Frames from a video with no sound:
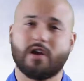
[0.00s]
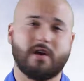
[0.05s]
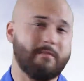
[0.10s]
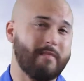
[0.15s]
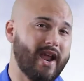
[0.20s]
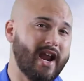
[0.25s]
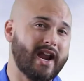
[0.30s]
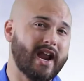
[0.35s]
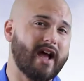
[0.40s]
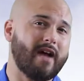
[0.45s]
You
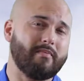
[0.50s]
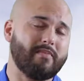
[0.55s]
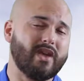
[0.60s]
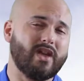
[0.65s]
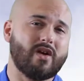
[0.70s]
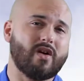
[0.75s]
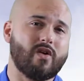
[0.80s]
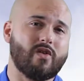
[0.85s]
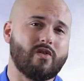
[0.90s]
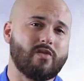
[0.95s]
may not
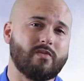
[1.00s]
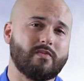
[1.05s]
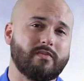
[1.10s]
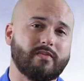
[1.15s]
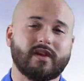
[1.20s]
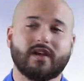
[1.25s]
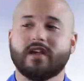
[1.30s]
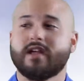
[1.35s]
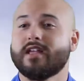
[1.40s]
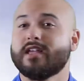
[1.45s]
be
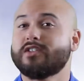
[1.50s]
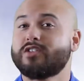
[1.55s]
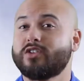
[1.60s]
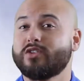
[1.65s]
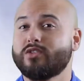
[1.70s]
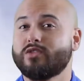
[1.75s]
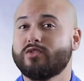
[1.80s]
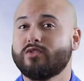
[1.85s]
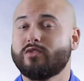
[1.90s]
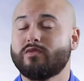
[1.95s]
home,
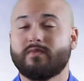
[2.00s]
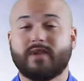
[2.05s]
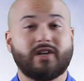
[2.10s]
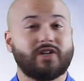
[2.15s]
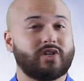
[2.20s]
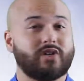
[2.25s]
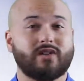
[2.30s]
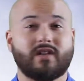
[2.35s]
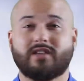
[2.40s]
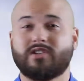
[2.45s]
to
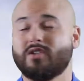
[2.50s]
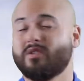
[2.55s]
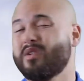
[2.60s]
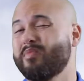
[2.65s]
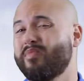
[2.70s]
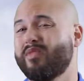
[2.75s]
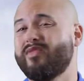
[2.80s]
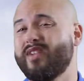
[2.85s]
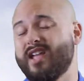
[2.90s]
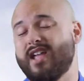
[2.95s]
make sure that you
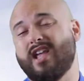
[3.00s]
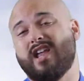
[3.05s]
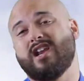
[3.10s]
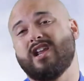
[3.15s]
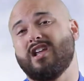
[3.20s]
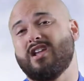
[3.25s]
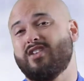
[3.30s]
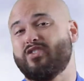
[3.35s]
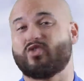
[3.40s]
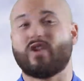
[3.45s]
can prevent
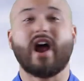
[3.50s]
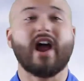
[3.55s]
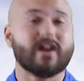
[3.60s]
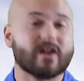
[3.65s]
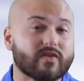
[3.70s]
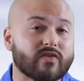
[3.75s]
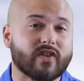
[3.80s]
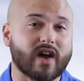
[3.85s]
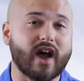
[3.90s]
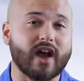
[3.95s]
any
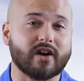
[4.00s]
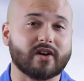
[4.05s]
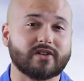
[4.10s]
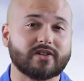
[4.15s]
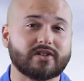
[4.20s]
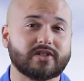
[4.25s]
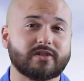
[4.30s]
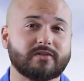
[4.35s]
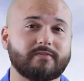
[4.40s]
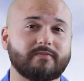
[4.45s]
dryer
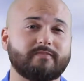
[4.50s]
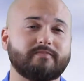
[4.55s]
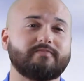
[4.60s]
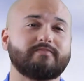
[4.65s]
fires.